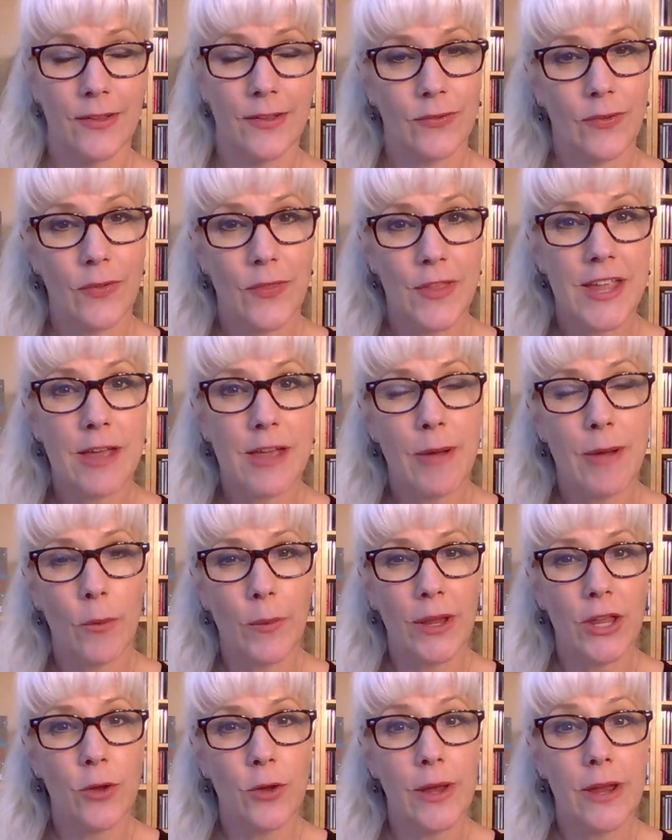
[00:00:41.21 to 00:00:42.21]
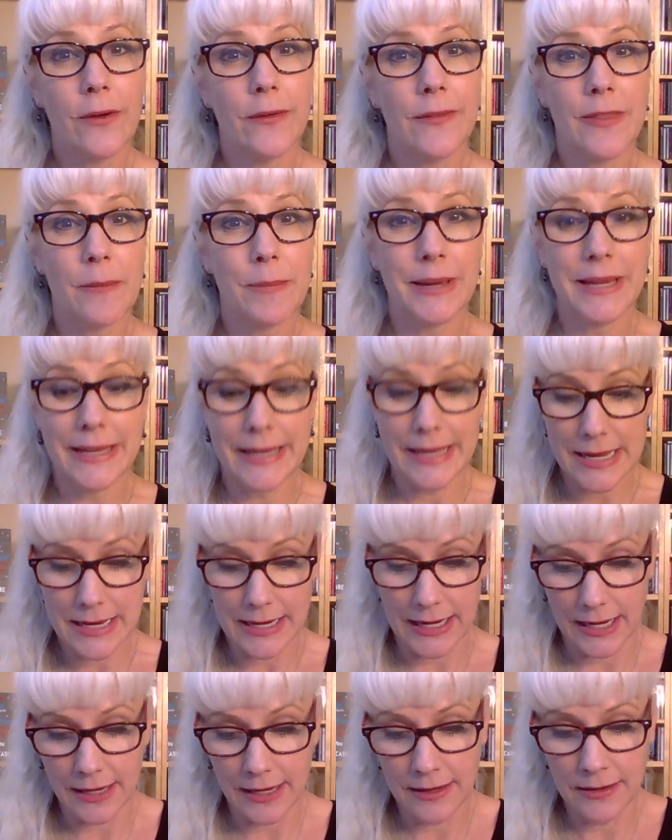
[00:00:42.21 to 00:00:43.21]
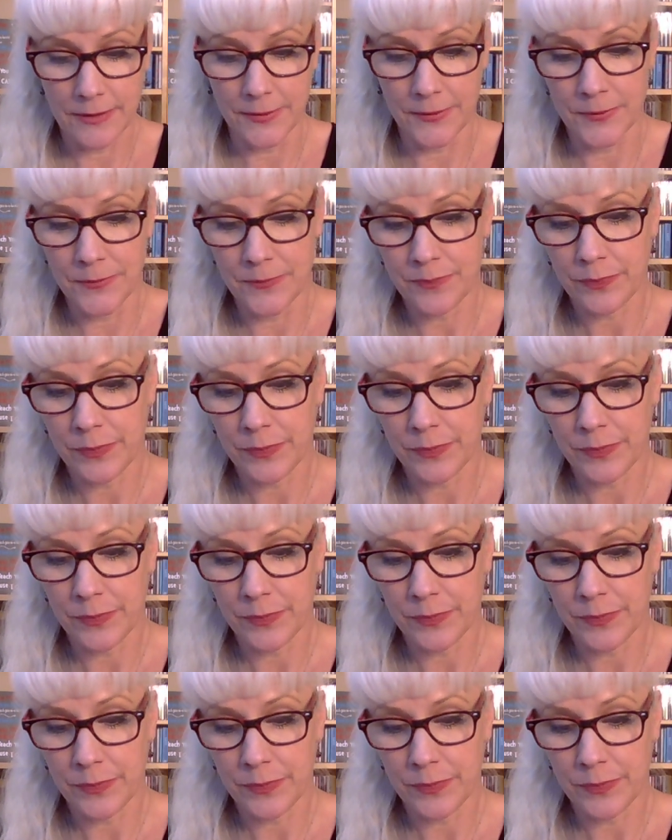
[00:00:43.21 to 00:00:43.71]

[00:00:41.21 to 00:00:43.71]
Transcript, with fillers: So think about what you hear at the beginning.